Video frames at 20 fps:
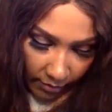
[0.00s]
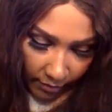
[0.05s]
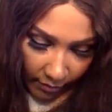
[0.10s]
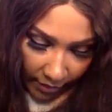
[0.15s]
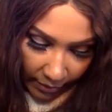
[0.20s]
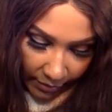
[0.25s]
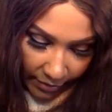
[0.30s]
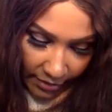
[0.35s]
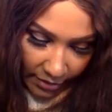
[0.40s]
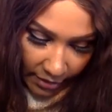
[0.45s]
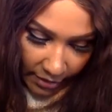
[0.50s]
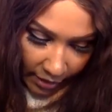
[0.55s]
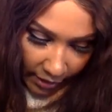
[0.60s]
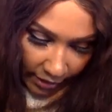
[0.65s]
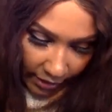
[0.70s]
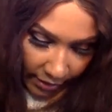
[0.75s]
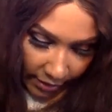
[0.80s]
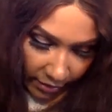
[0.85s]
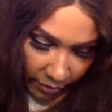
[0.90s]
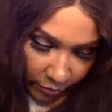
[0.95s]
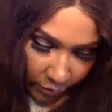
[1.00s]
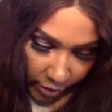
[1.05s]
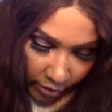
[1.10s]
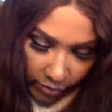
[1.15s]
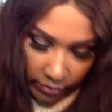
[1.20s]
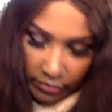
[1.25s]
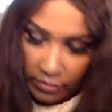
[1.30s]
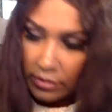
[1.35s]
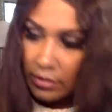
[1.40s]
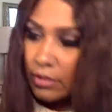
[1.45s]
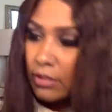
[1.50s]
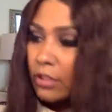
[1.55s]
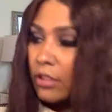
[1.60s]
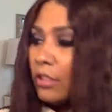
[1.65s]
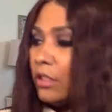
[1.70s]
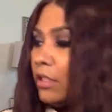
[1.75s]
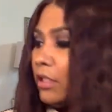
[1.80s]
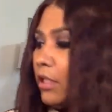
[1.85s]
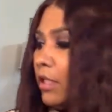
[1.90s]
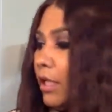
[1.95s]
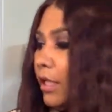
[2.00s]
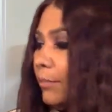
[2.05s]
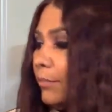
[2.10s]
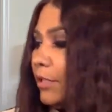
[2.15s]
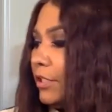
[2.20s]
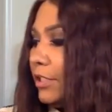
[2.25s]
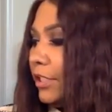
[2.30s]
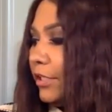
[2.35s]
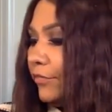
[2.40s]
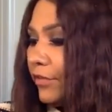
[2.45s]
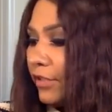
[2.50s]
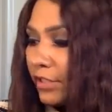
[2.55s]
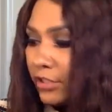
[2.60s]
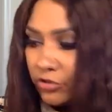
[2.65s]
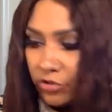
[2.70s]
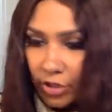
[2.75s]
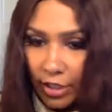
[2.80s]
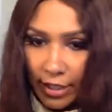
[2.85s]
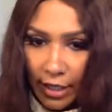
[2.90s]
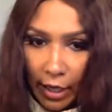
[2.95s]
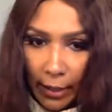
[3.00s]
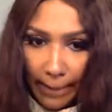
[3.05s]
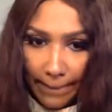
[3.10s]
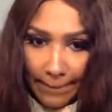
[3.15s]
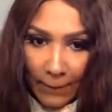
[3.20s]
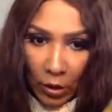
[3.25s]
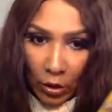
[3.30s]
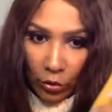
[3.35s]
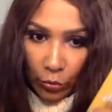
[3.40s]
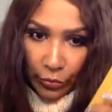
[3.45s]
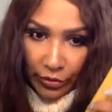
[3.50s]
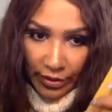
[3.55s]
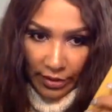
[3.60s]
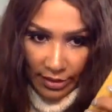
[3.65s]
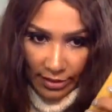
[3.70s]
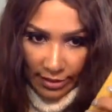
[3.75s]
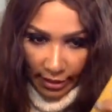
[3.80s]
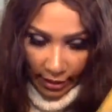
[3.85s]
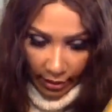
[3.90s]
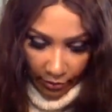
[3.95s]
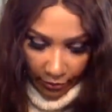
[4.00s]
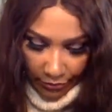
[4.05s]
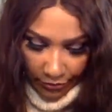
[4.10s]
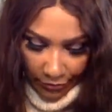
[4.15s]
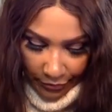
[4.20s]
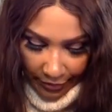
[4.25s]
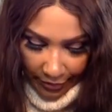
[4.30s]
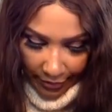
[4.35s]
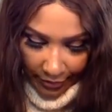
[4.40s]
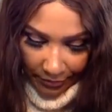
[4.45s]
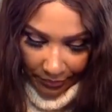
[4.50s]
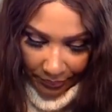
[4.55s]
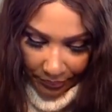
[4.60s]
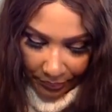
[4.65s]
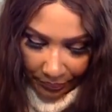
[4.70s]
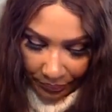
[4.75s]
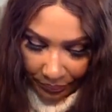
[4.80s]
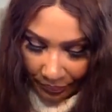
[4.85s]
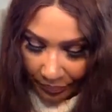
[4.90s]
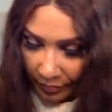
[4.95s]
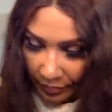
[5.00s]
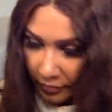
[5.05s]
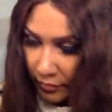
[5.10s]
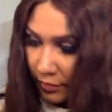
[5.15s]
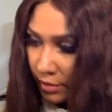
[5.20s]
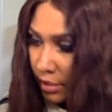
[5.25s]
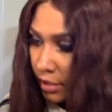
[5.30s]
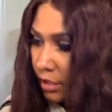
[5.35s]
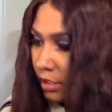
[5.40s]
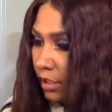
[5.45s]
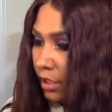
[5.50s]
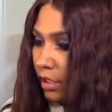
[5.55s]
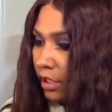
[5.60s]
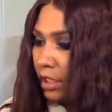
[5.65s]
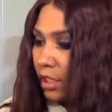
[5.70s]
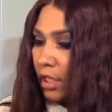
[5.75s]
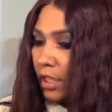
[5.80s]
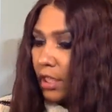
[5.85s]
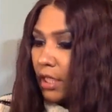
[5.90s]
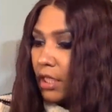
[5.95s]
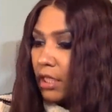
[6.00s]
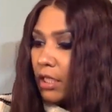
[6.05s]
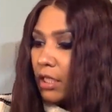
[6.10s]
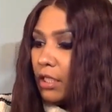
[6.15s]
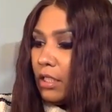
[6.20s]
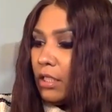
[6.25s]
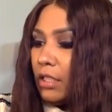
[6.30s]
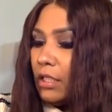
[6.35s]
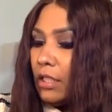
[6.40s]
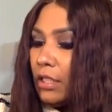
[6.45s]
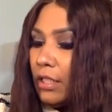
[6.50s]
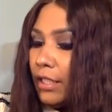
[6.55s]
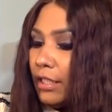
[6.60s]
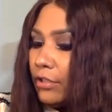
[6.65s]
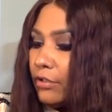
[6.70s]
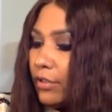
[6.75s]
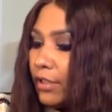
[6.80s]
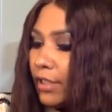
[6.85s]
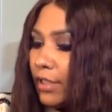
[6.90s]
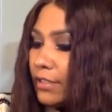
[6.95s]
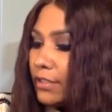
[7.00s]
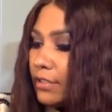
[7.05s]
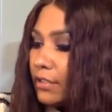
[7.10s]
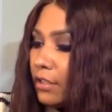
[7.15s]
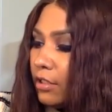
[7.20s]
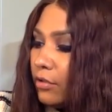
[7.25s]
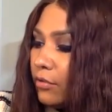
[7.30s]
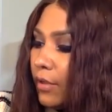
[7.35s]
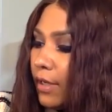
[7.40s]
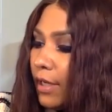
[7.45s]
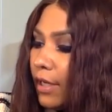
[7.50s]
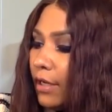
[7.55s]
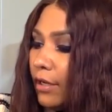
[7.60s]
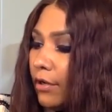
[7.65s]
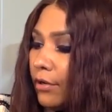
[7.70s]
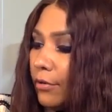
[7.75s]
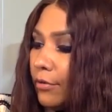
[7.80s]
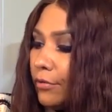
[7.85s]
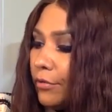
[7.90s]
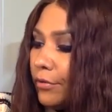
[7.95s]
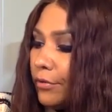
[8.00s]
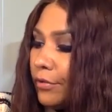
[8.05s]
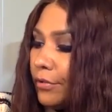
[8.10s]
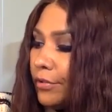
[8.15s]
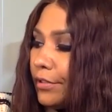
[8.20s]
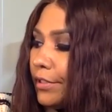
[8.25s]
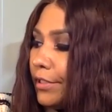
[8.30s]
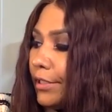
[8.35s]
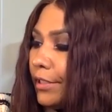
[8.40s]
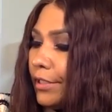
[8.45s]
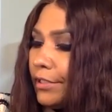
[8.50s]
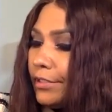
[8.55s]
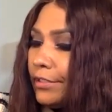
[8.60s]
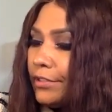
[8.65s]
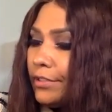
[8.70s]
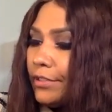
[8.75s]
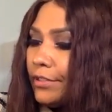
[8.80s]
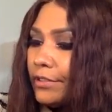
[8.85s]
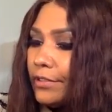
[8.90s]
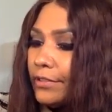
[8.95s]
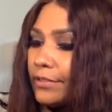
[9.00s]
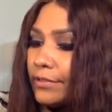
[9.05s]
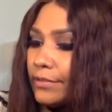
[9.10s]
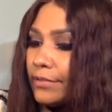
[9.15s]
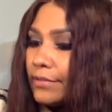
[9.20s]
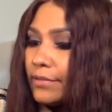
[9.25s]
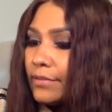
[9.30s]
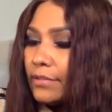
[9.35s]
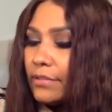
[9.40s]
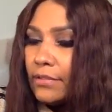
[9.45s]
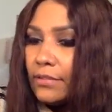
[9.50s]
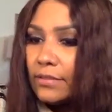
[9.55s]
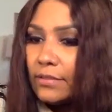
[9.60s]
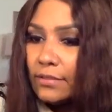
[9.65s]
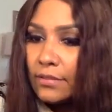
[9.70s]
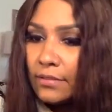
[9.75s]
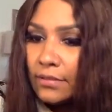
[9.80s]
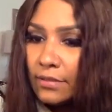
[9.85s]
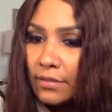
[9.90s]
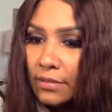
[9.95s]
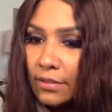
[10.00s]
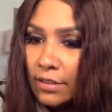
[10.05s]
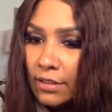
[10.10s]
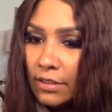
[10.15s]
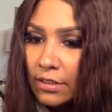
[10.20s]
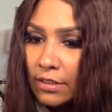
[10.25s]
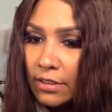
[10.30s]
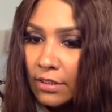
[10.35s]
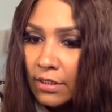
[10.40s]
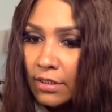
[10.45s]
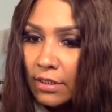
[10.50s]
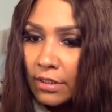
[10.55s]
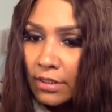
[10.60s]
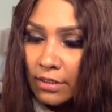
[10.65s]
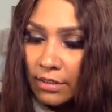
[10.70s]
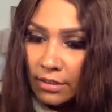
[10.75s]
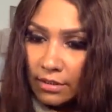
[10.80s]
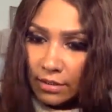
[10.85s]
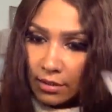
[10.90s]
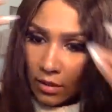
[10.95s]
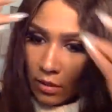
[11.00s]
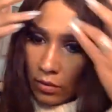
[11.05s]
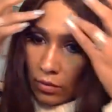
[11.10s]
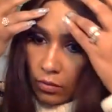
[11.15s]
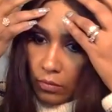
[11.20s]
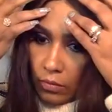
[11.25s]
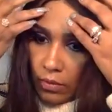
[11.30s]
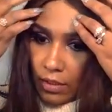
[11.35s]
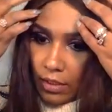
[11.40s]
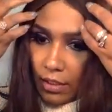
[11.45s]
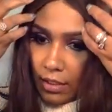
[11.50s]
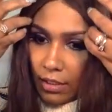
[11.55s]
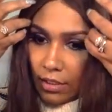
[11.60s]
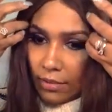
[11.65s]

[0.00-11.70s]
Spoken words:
Maybe tonight. Who knows? I'm going to definitely try it out and burn one of these candles with it and let you guys know how it does. So